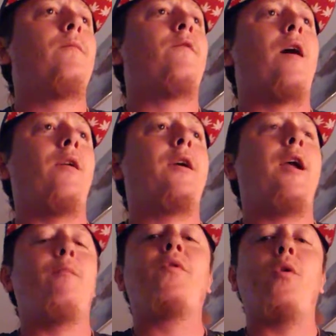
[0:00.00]
finally
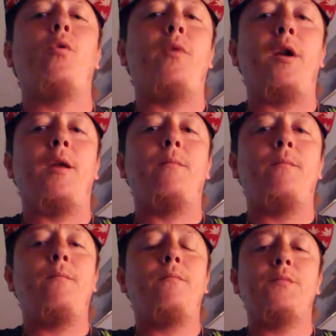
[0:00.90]
came through with it.
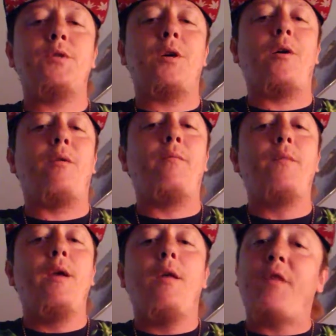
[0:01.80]
So,
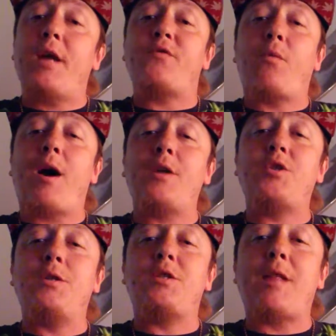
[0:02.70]
thanks for
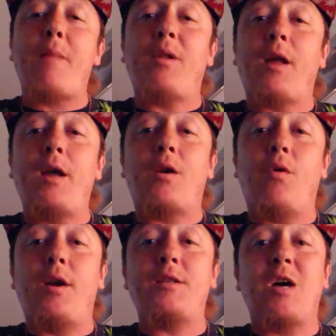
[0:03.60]
watching. Slap a like
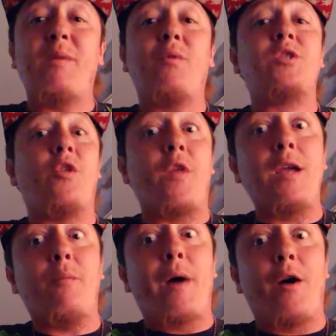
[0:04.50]
on it. Tell me what you
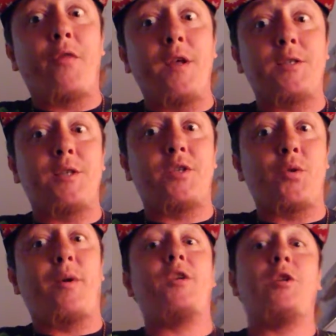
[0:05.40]
think about this
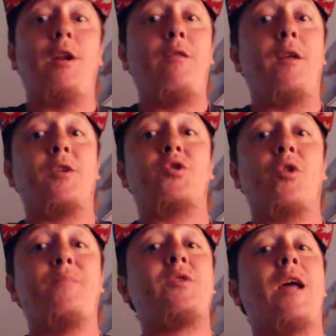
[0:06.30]
situation in the
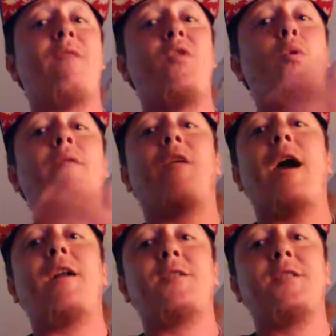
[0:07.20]
description. Have you ever
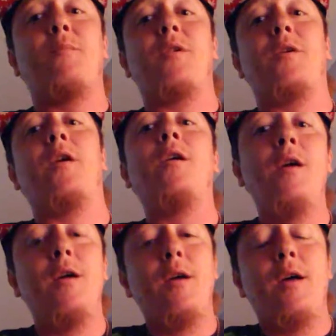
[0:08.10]
had a similar
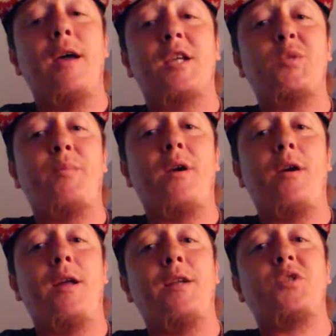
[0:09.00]

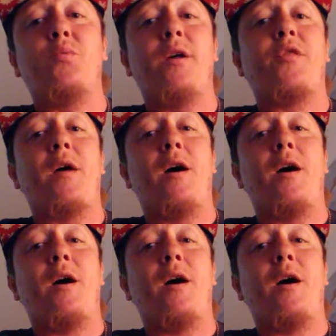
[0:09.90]
experience with